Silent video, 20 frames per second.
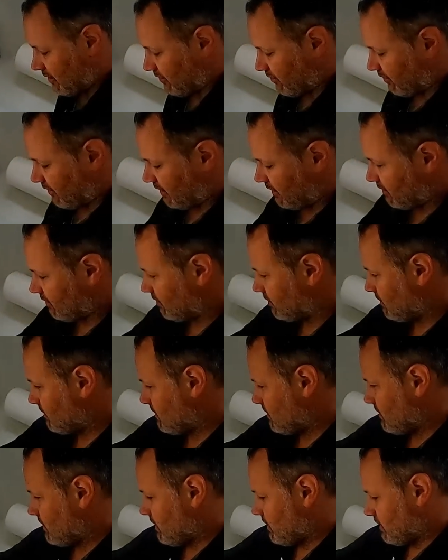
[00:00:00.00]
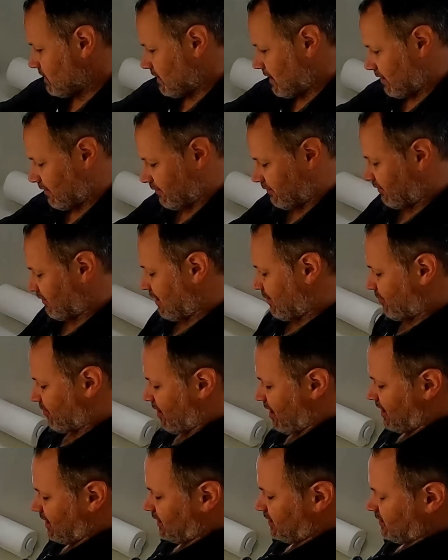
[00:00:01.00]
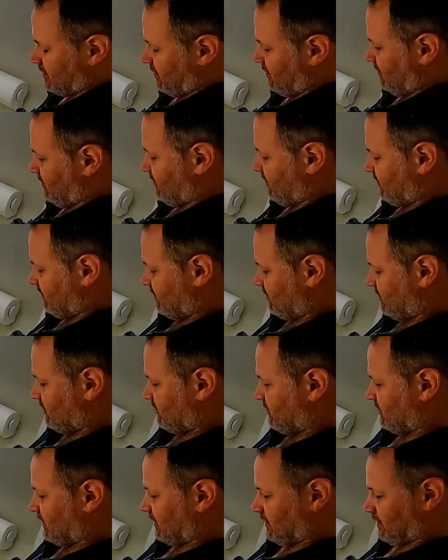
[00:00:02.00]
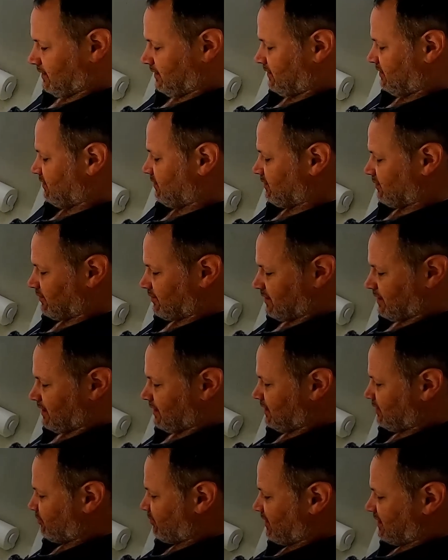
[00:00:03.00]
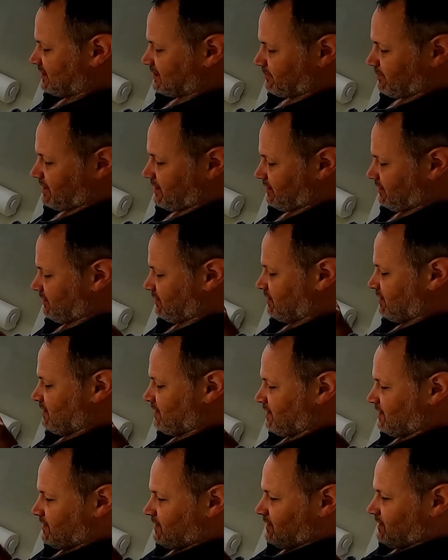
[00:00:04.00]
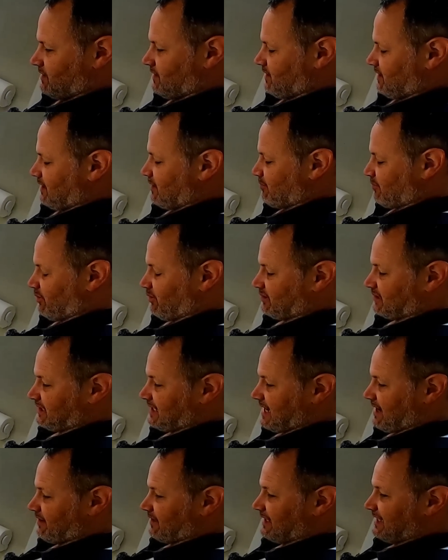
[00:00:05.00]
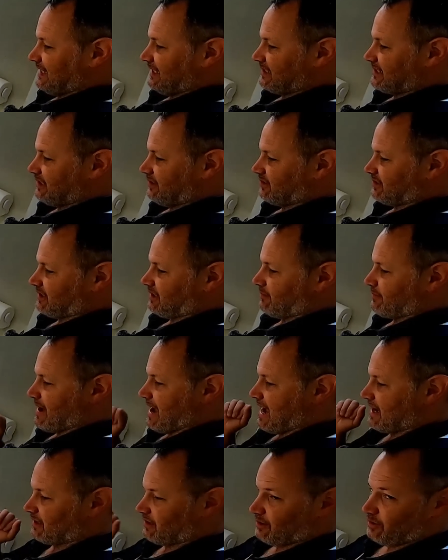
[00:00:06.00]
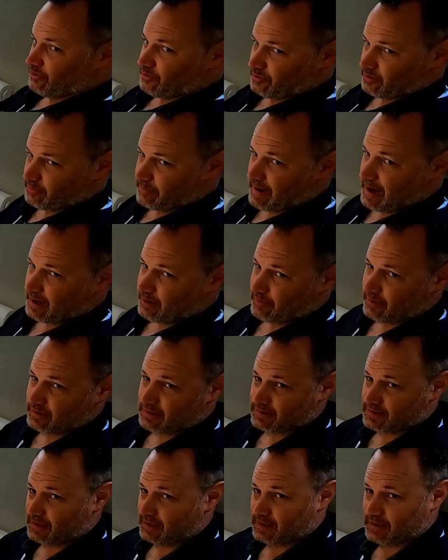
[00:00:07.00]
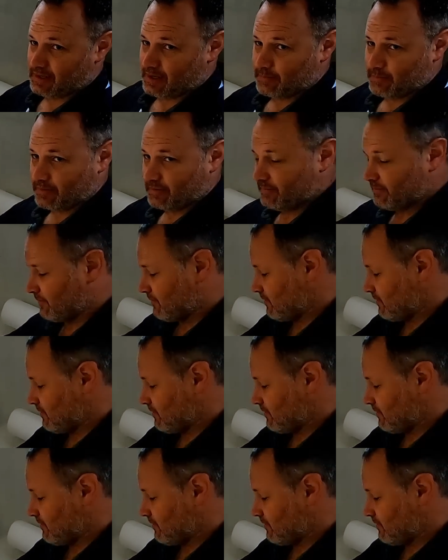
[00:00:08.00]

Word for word: Green. Another great product. You literally do your thing, you press a button, it pulls it down, it heat seals in a bag, you'll throw the bag away just like a diaper.